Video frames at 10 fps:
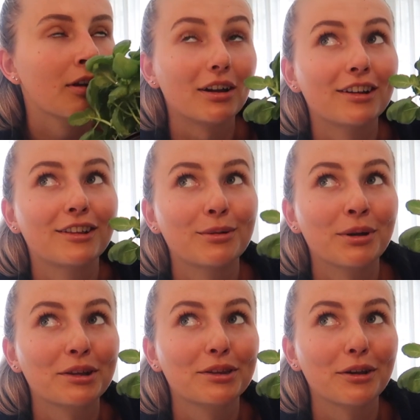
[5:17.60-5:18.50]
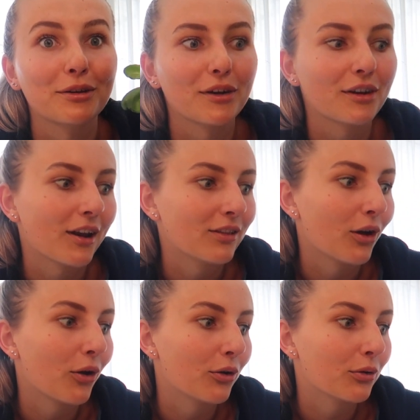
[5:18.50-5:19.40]
It smells so good, and the
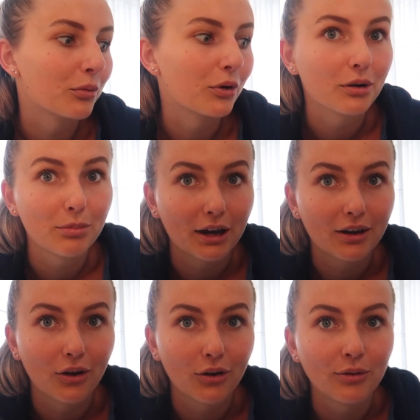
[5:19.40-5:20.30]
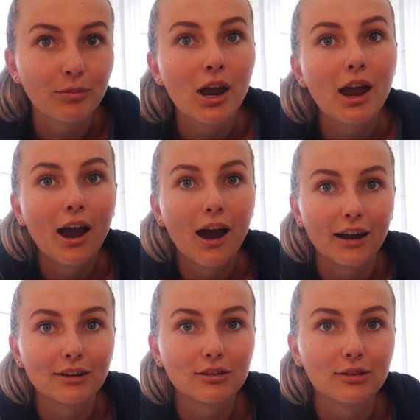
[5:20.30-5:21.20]
whole walk back home
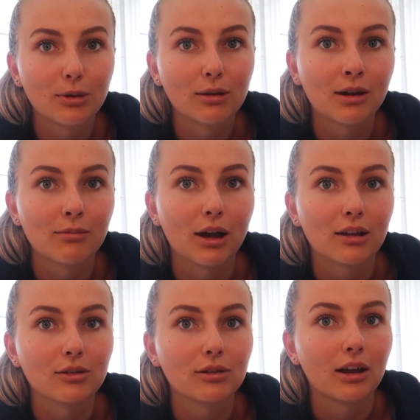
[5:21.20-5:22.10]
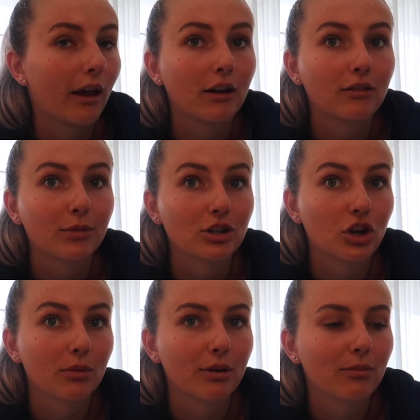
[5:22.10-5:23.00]
I could smell my basil out of my
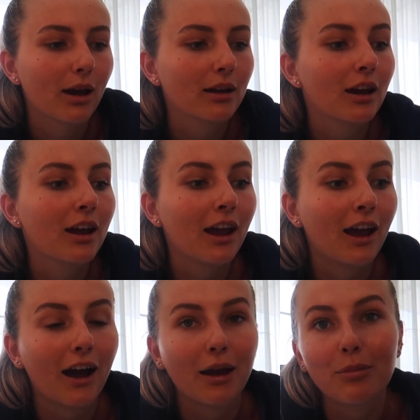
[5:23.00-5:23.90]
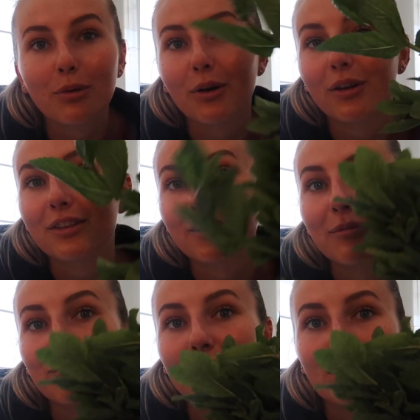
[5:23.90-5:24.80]
shopping bag. I bought
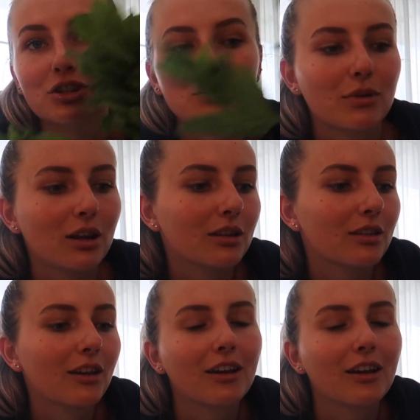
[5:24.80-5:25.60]
some fresh mint.